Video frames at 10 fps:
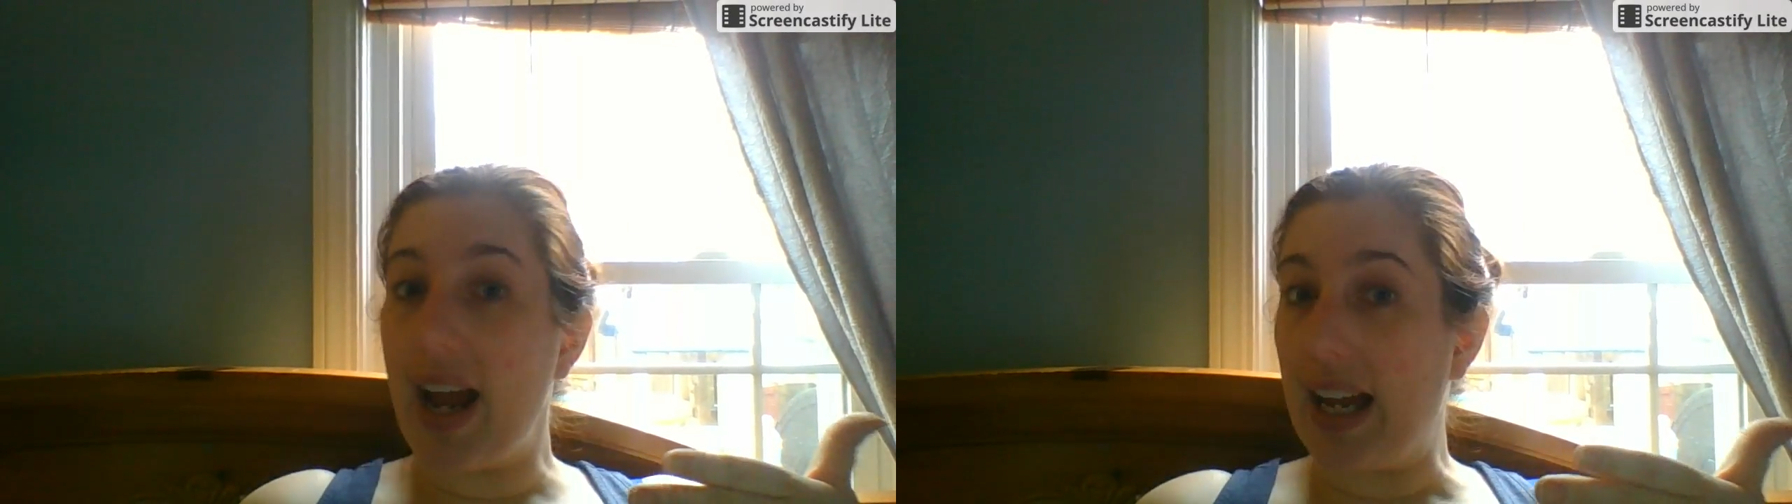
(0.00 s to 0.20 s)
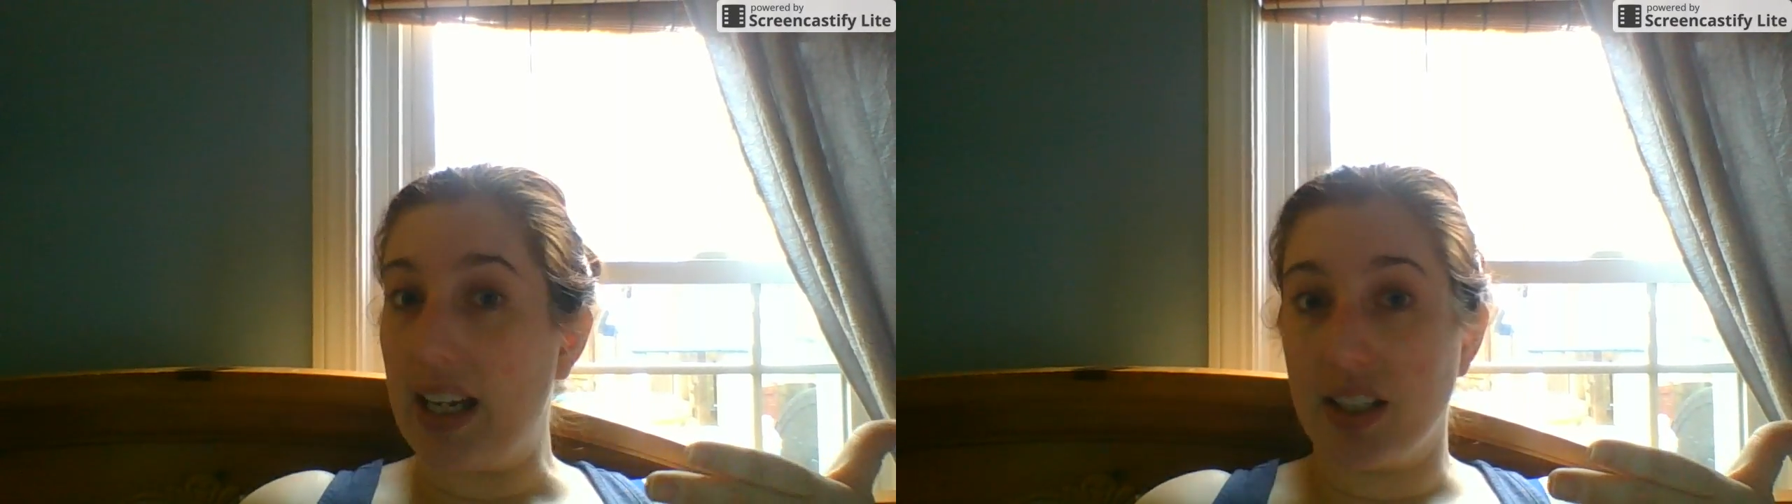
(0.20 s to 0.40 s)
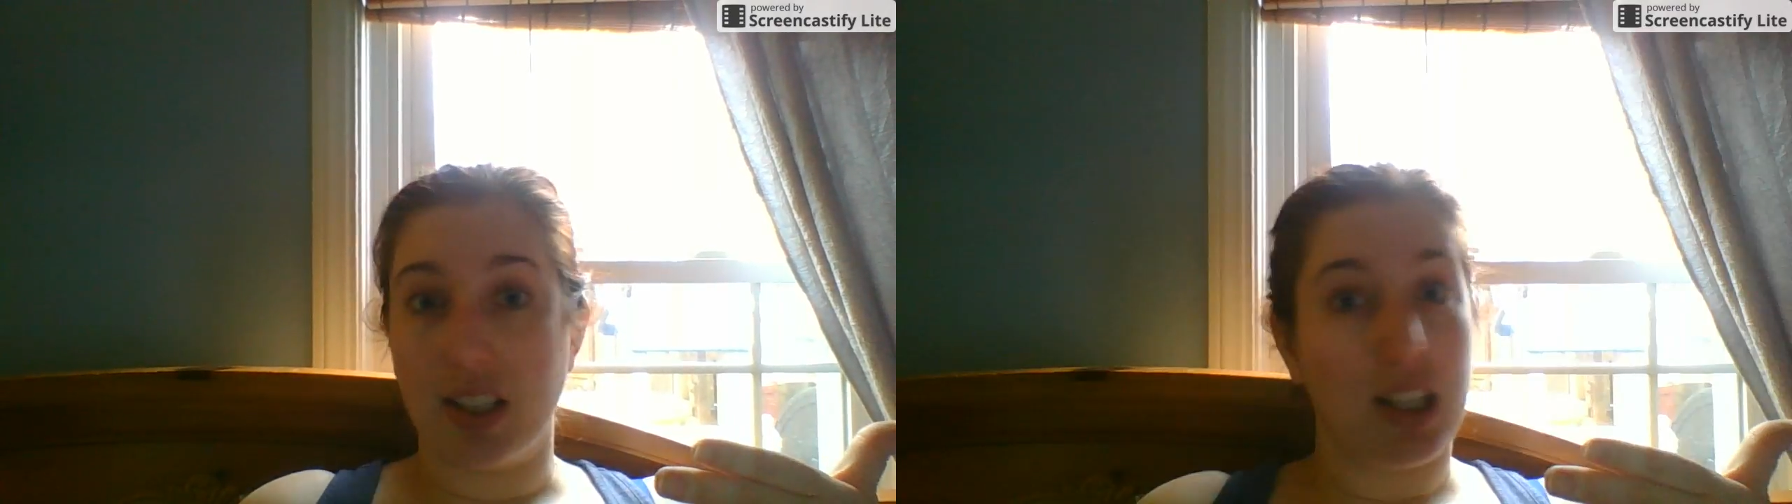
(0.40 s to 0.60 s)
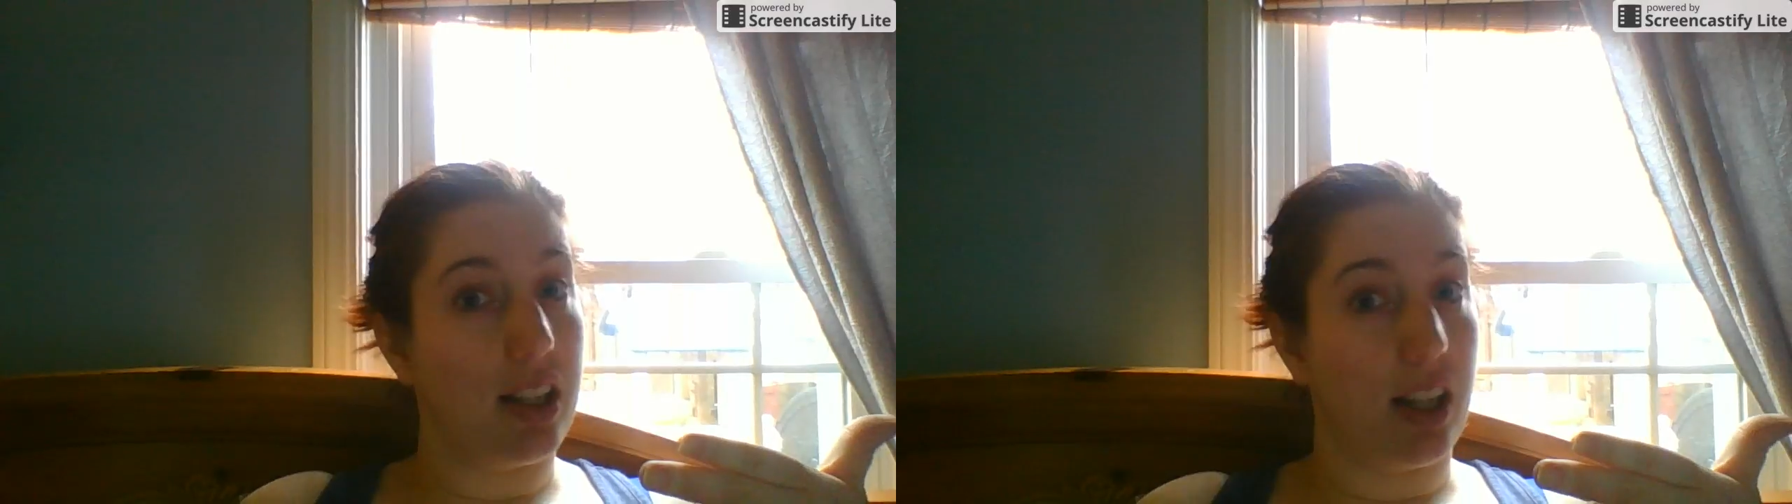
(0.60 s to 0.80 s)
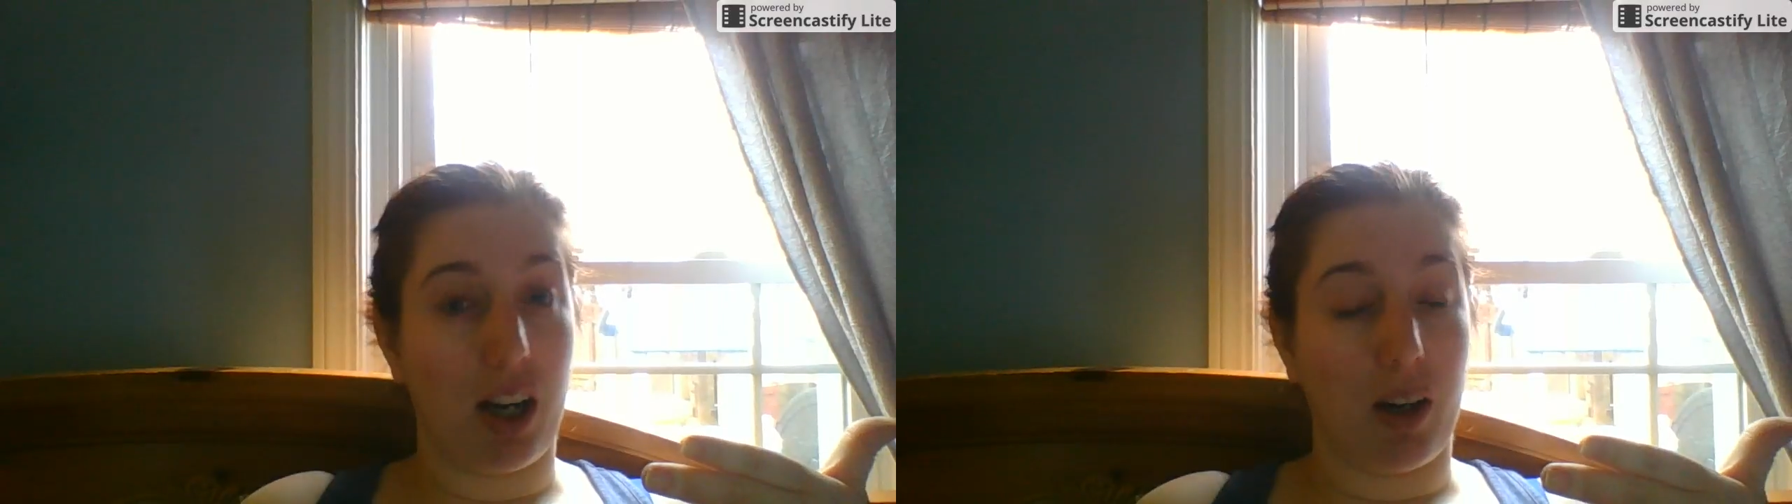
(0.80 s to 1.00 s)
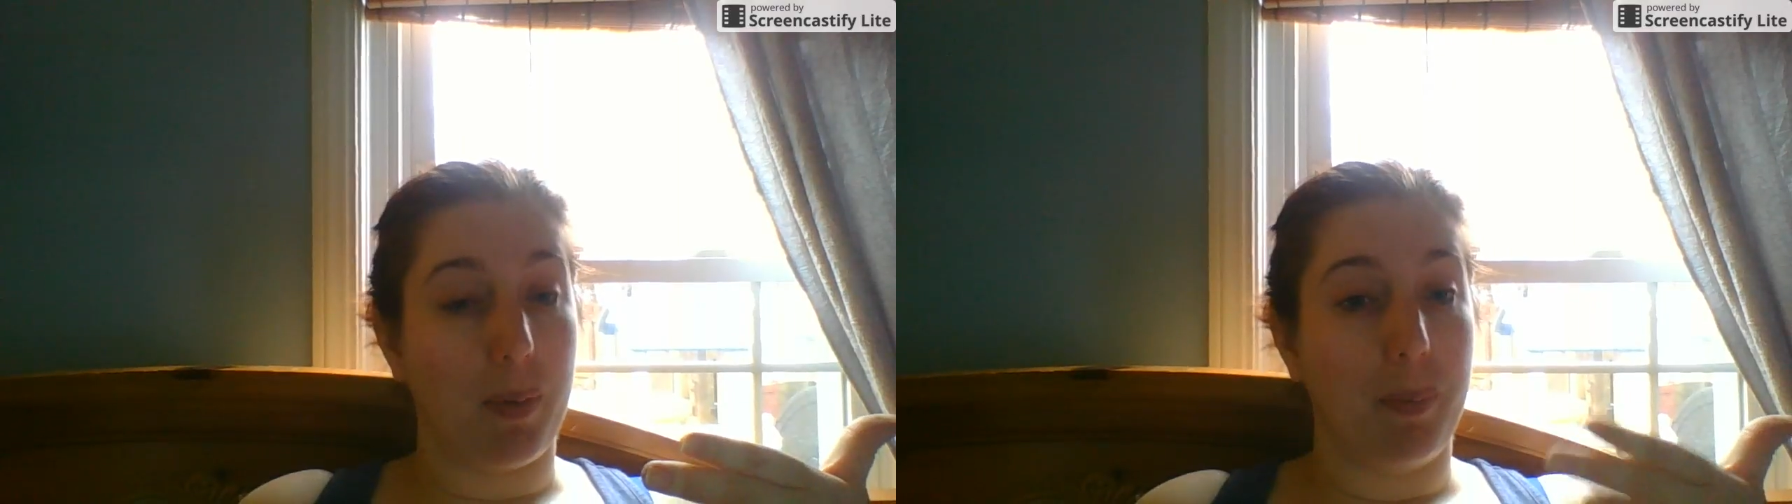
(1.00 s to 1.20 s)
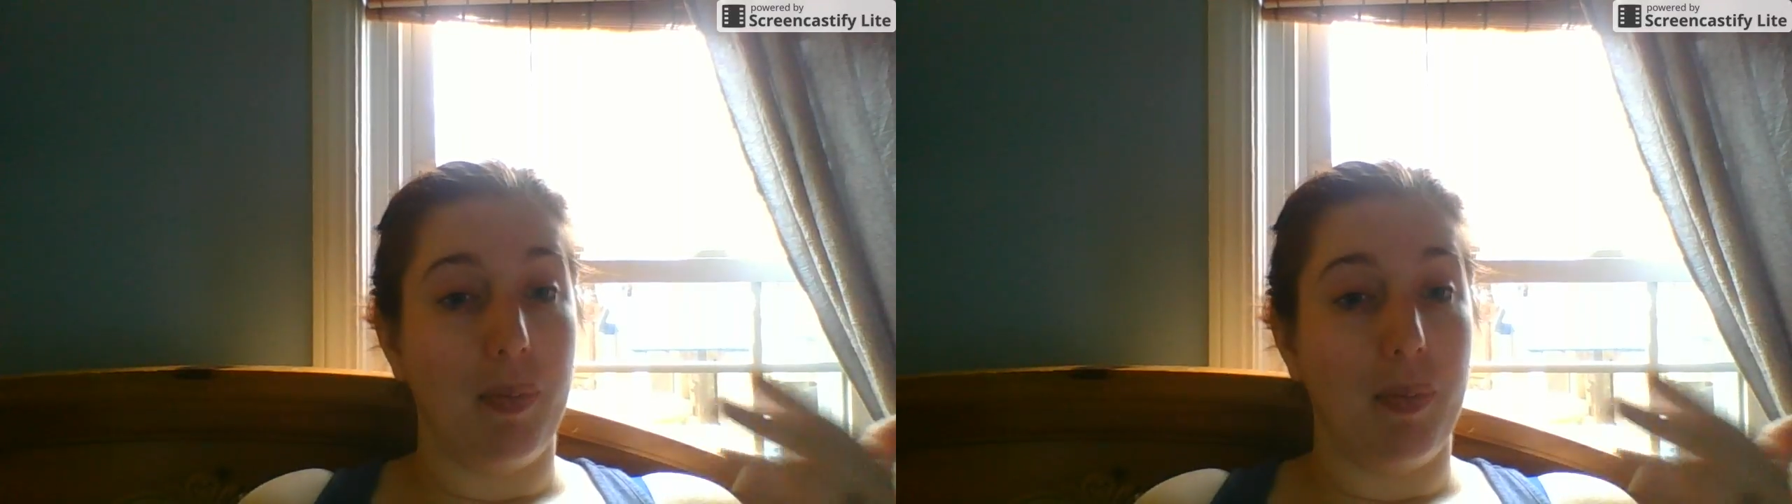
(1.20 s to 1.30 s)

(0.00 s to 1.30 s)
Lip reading: as in there.